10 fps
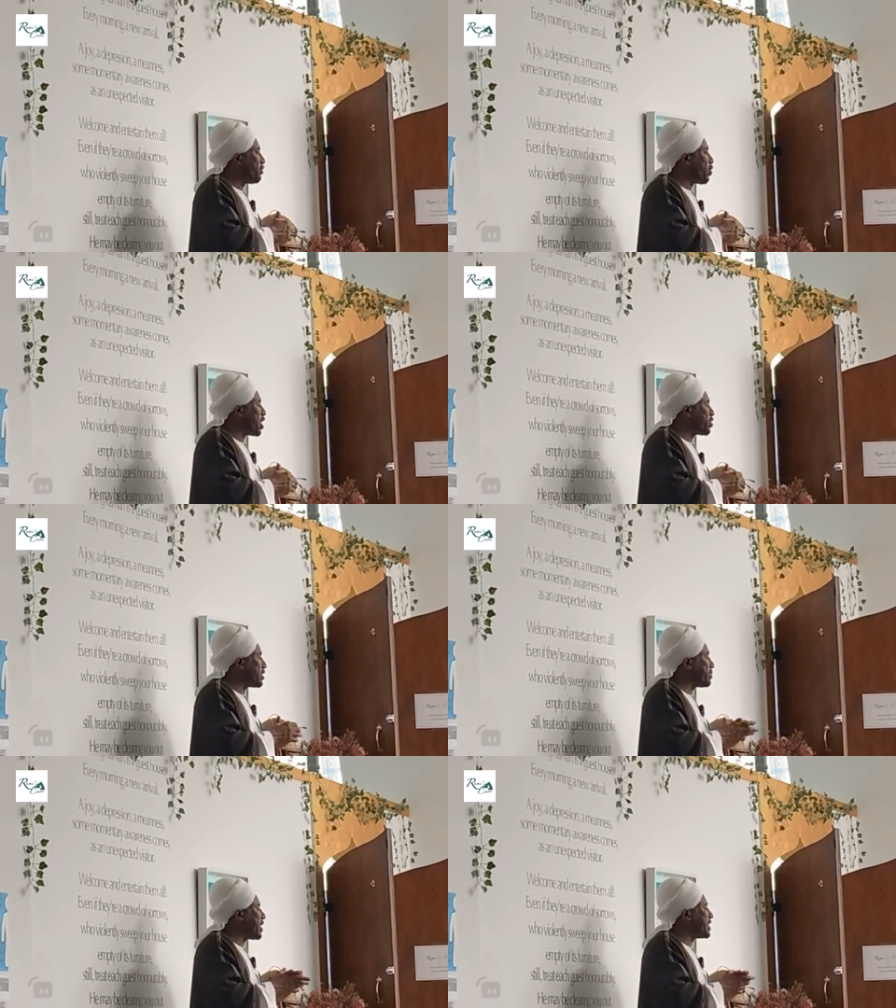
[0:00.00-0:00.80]
For
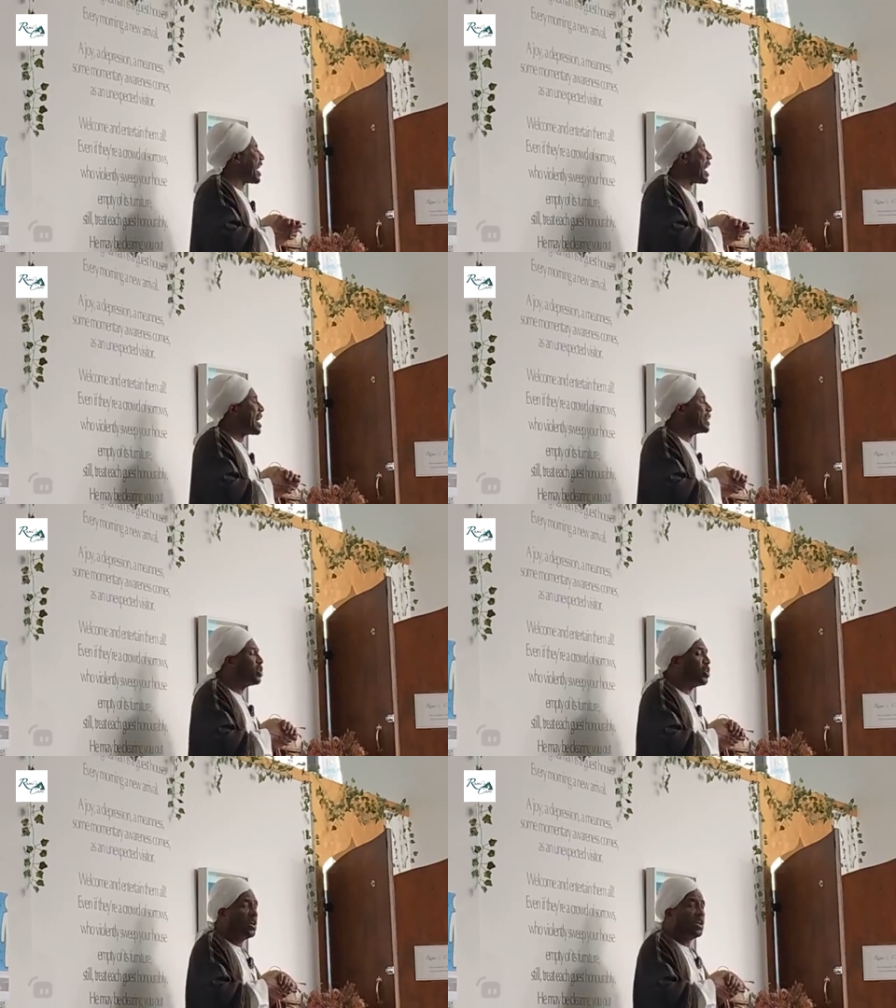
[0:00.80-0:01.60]
Rasulullah said,
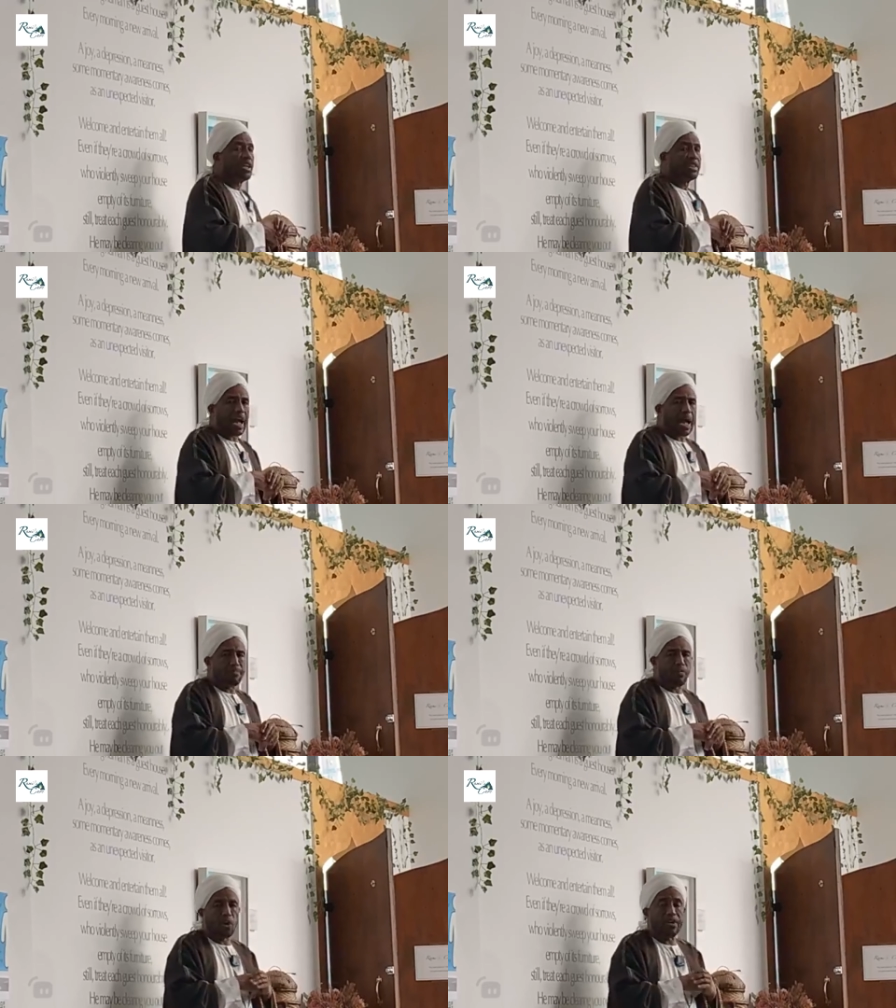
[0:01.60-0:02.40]
tahadu,
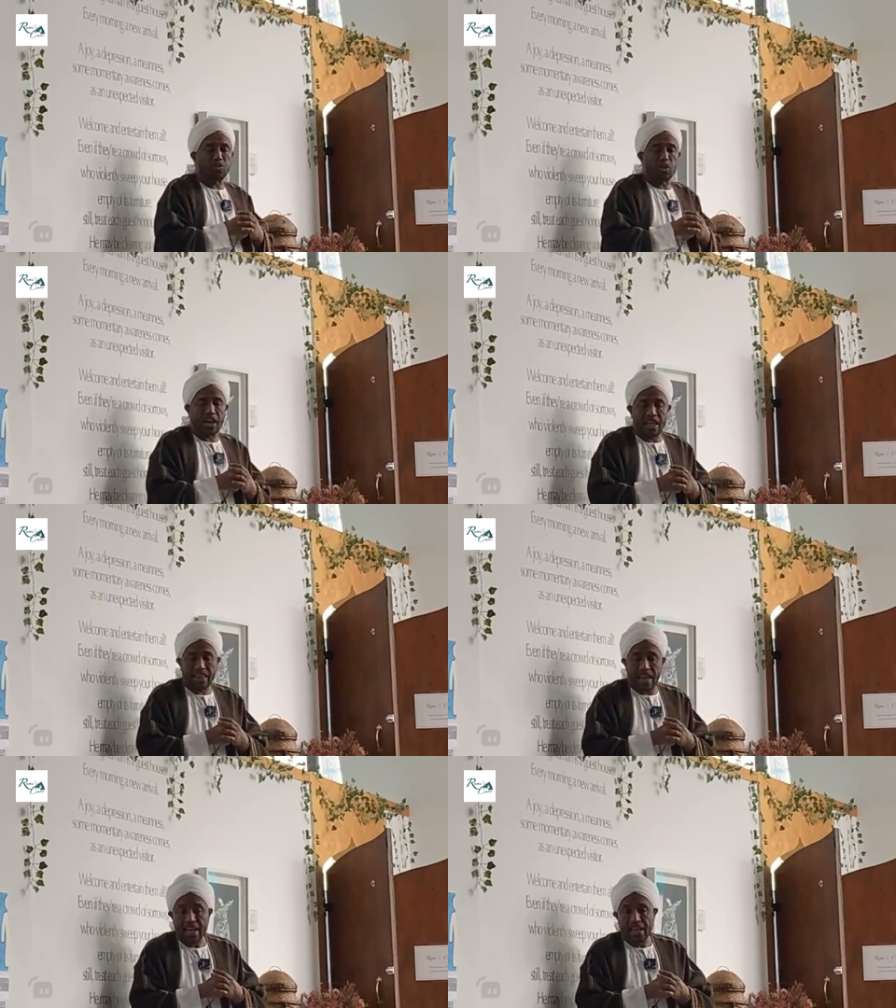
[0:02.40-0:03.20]
tahabu. Give to one
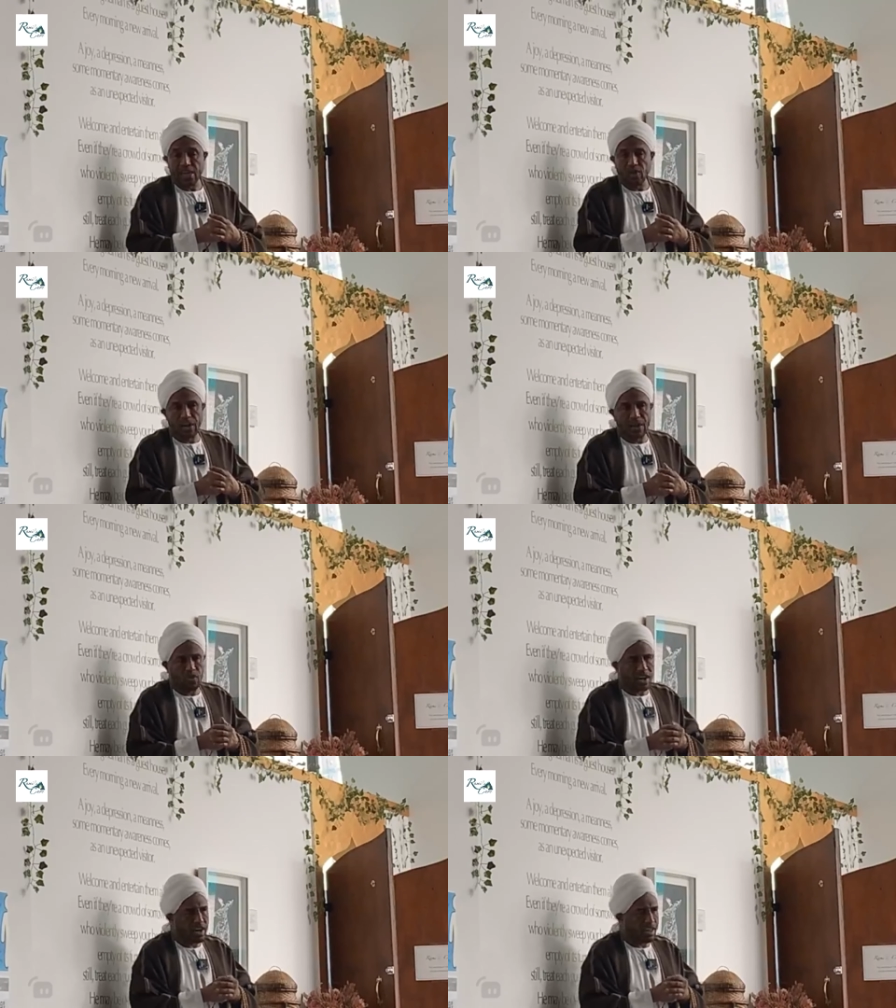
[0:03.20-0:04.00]
another, you will
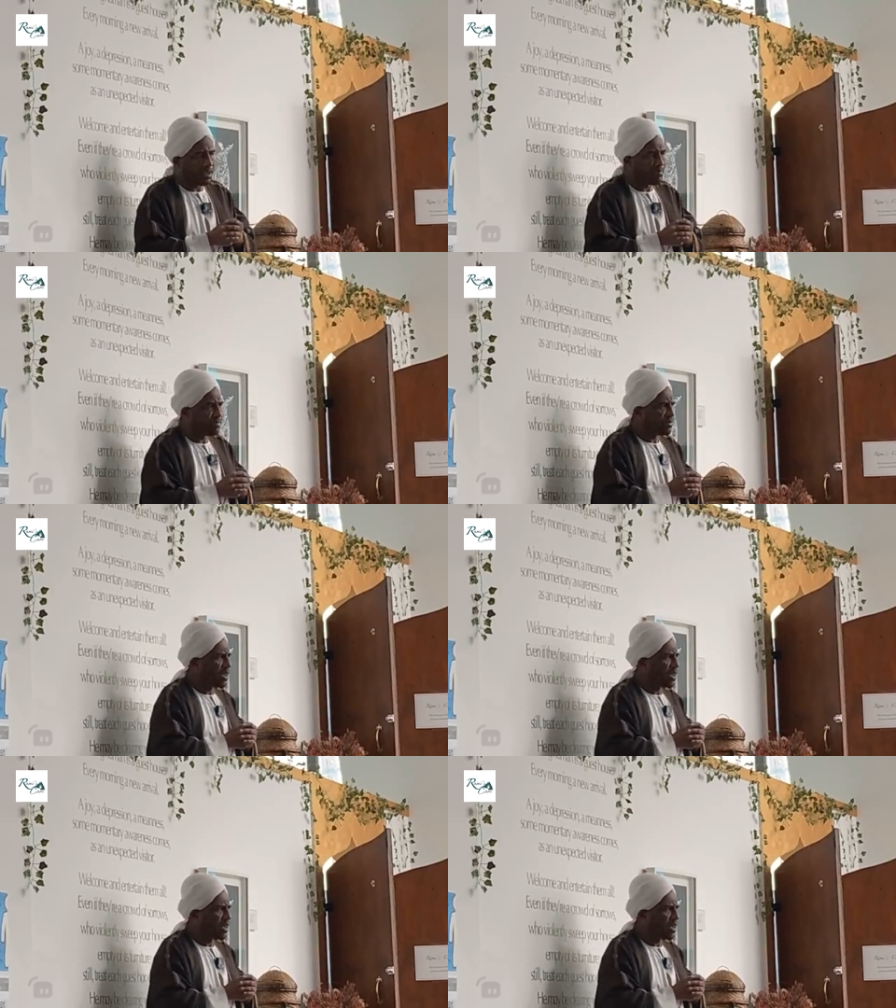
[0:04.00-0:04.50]
love one another.